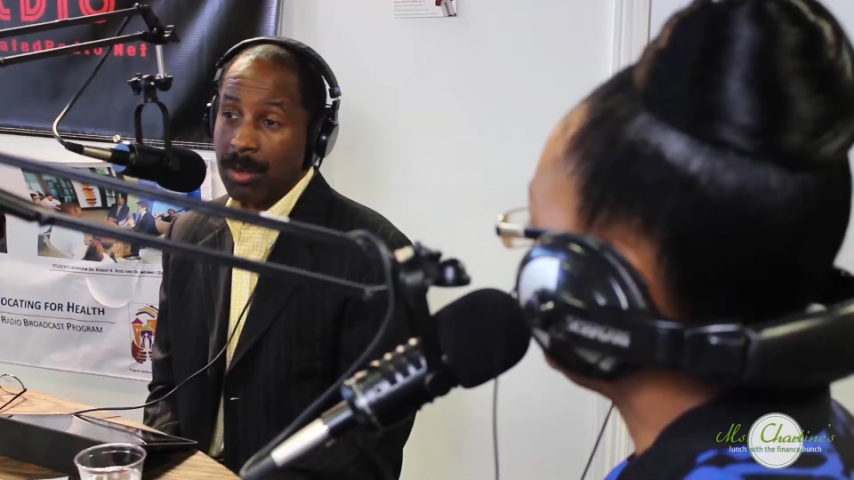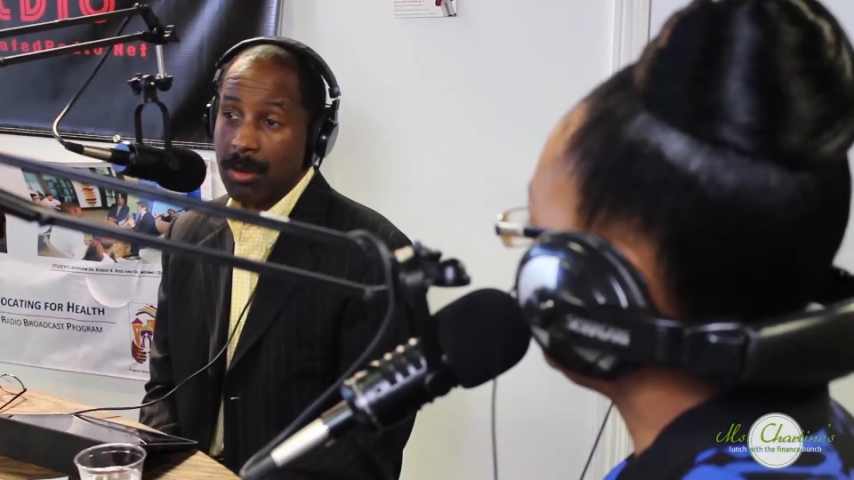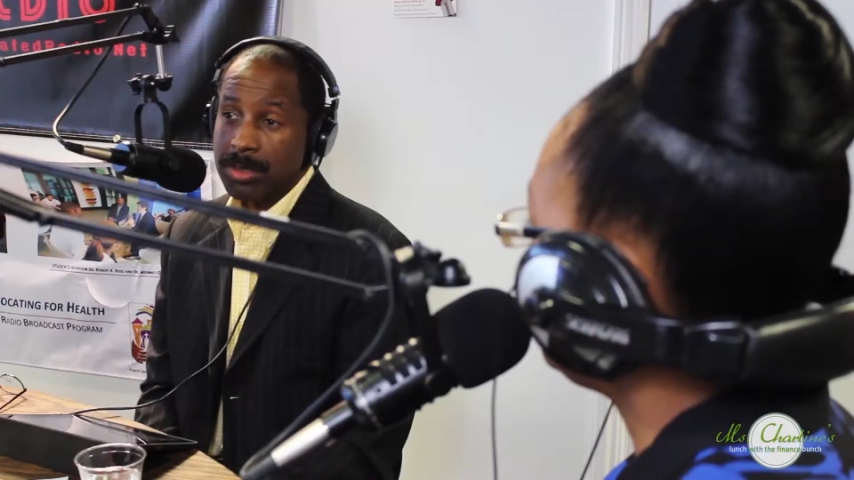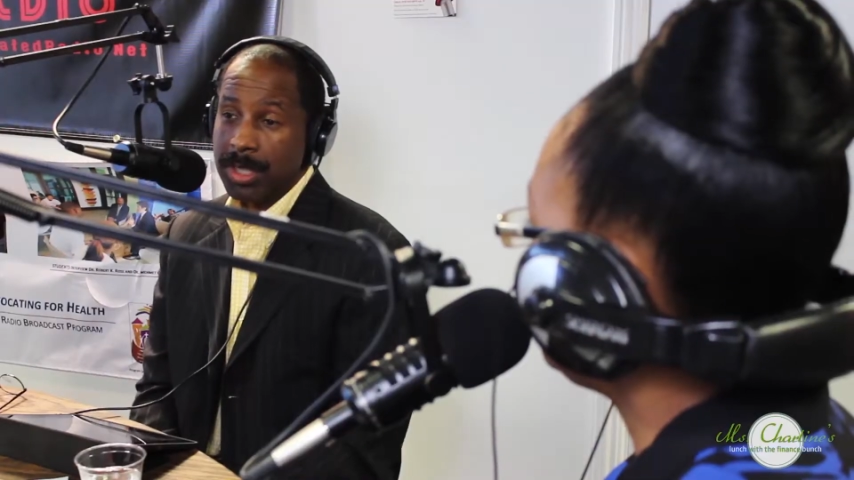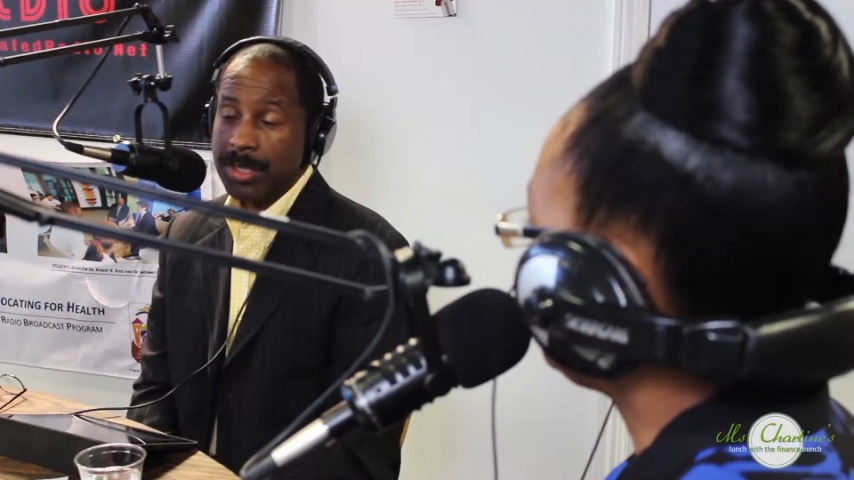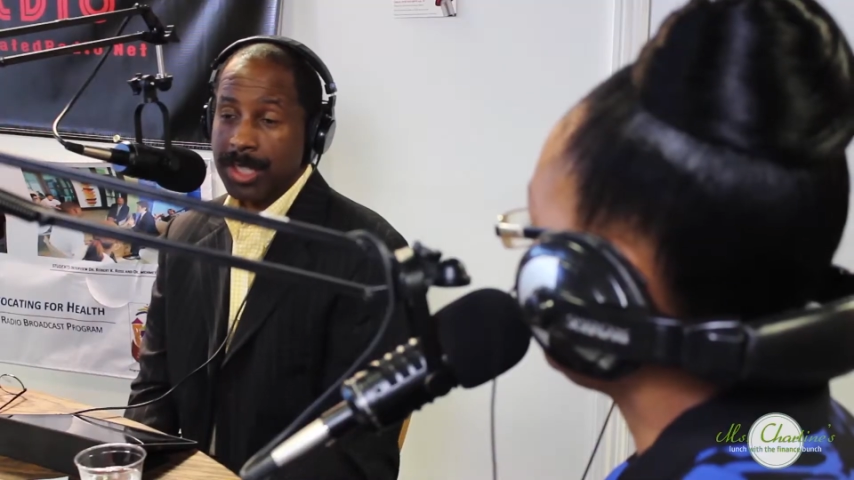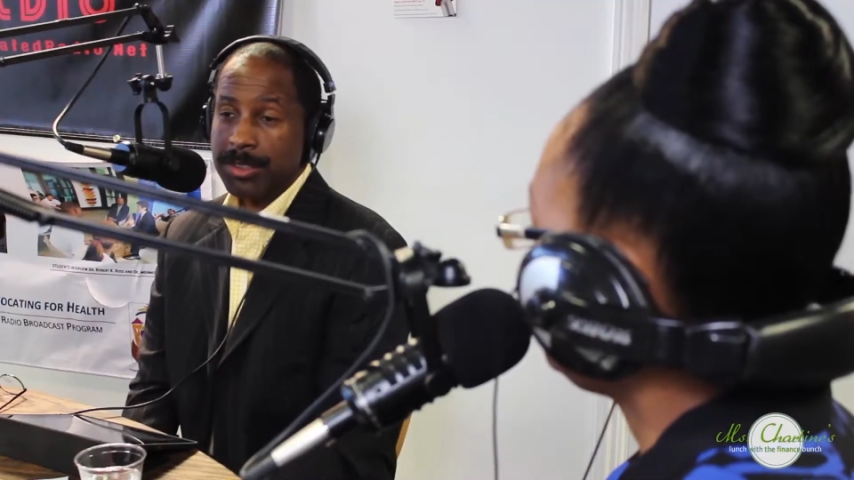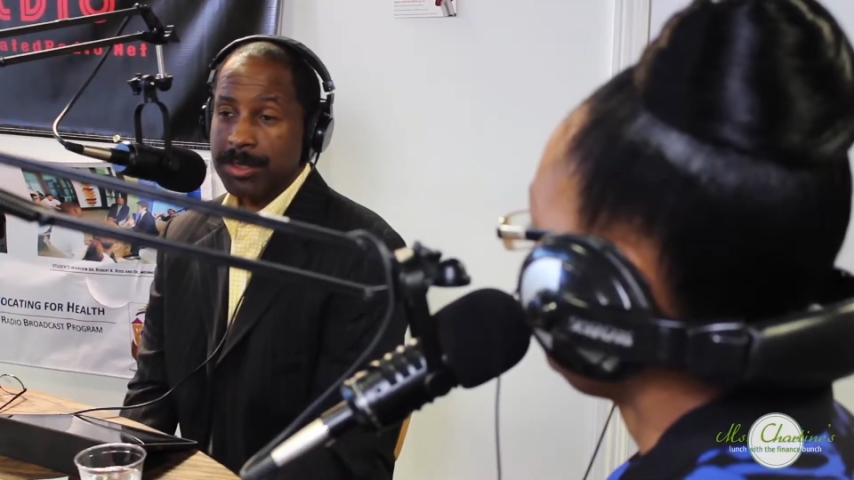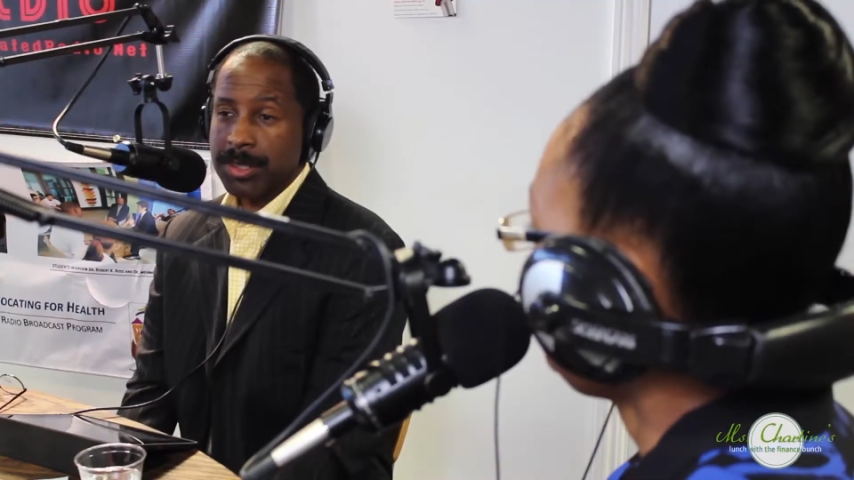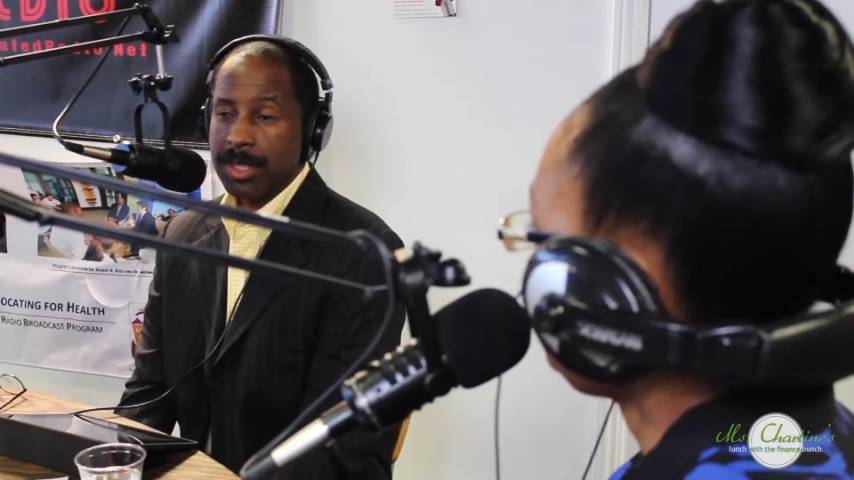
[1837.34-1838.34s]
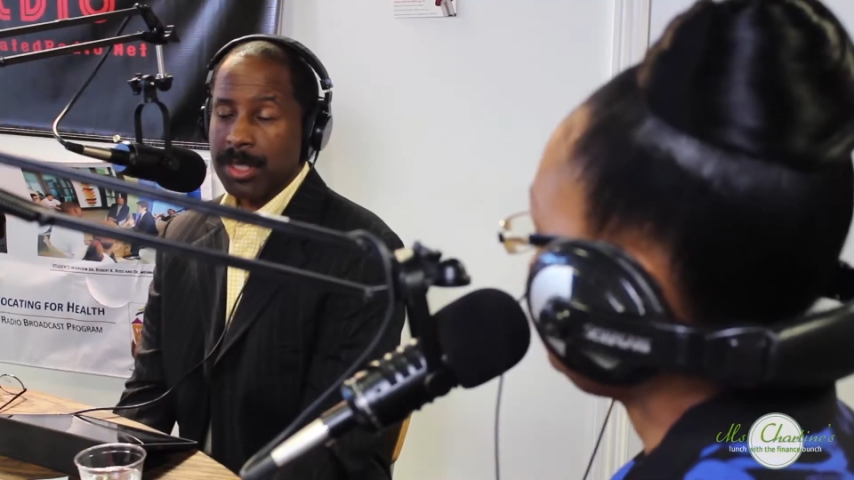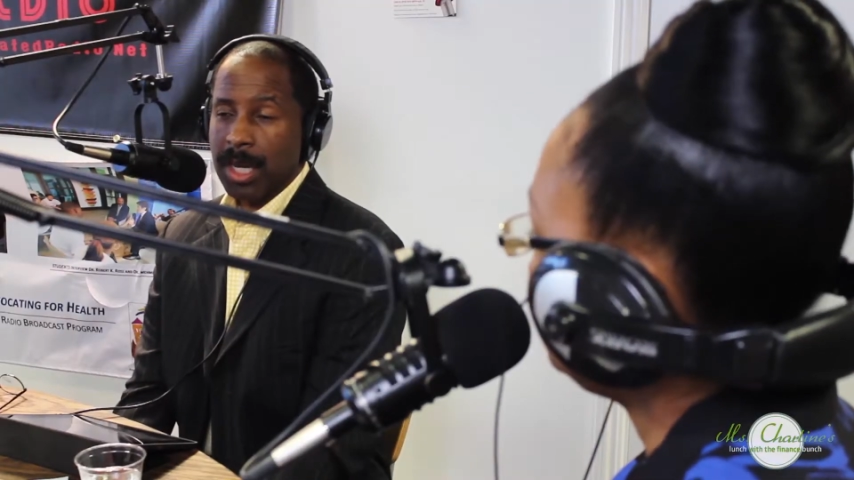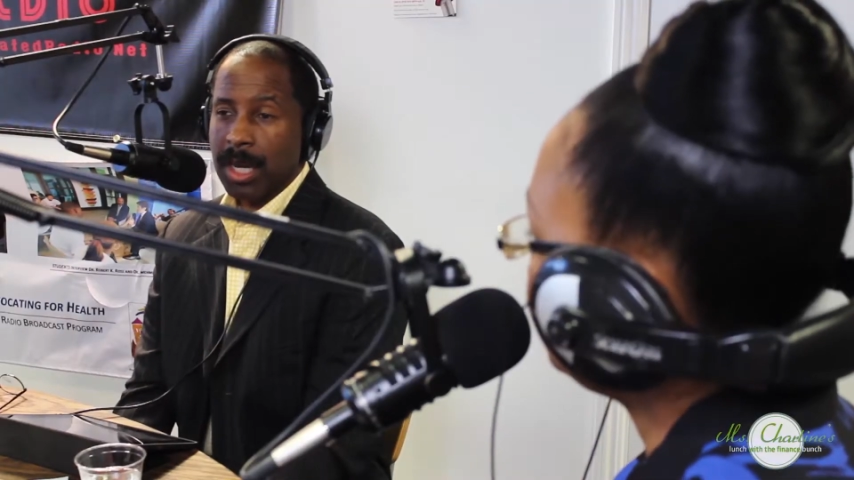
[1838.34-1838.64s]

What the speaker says: coaching is interesting.